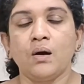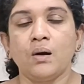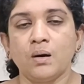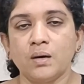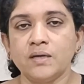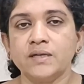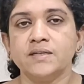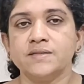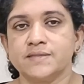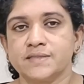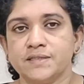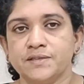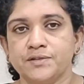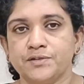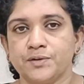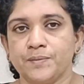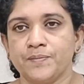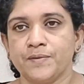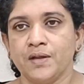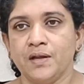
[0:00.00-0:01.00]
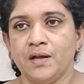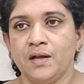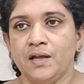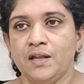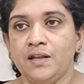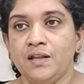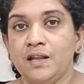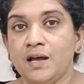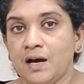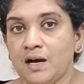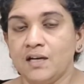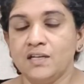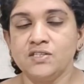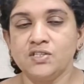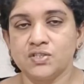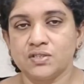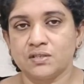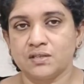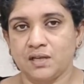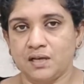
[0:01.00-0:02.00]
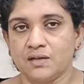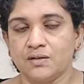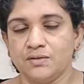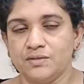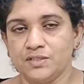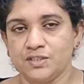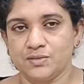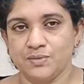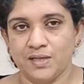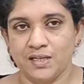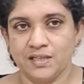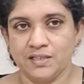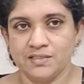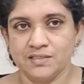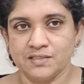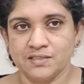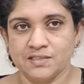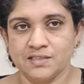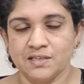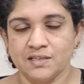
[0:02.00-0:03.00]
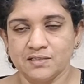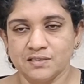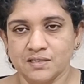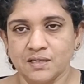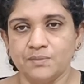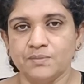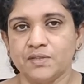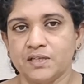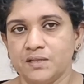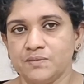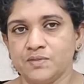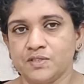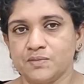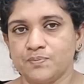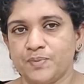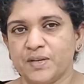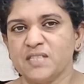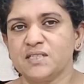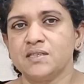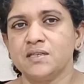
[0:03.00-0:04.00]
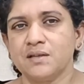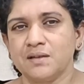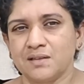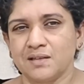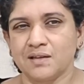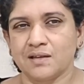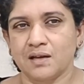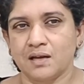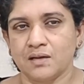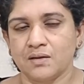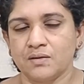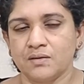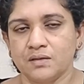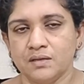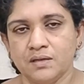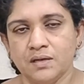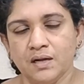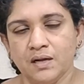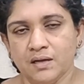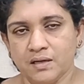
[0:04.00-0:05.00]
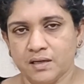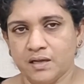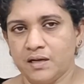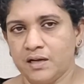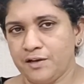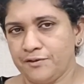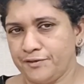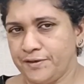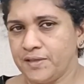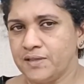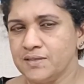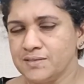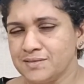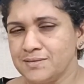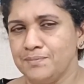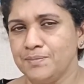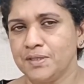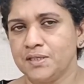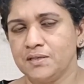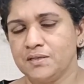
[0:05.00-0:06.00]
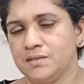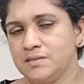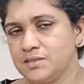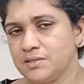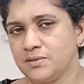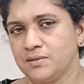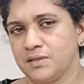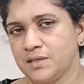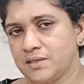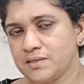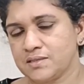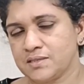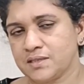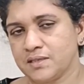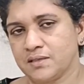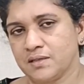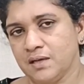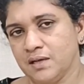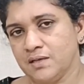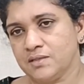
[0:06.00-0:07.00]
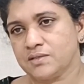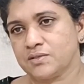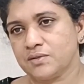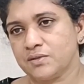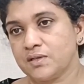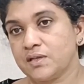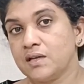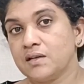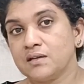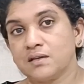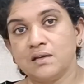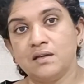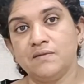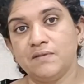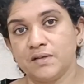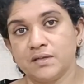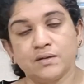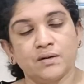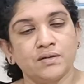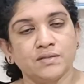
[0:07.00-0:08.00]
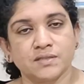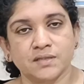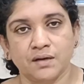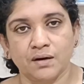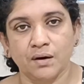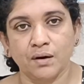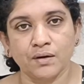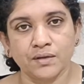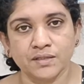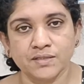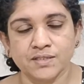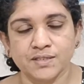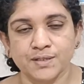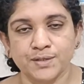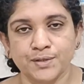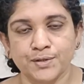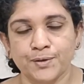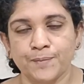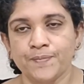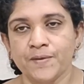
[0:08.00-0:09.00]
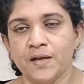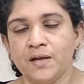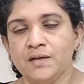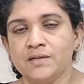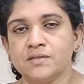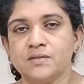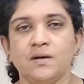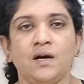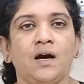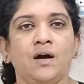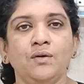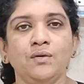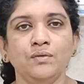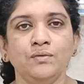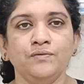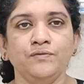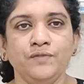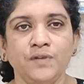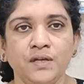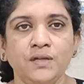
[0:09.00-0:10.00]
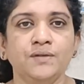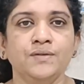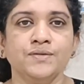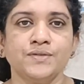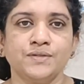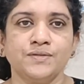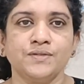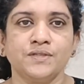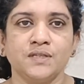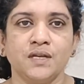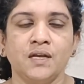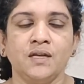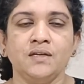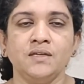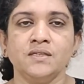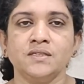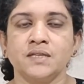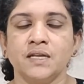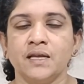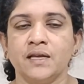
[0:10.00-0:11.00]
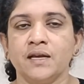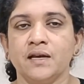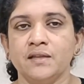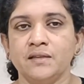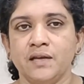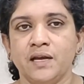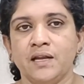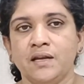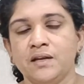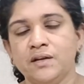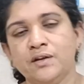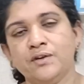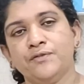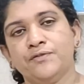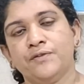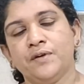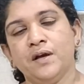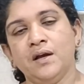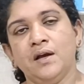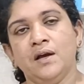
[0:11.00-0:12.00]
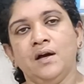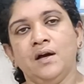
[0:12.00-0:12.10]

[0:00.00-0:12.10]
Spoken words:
Horner syndrome. Large thyroid swellings, sometimes pressing on the carotid, can affect the sympathetics on that side. So it can even cause a Horner syndrome. So how we used to say is, like at the end of,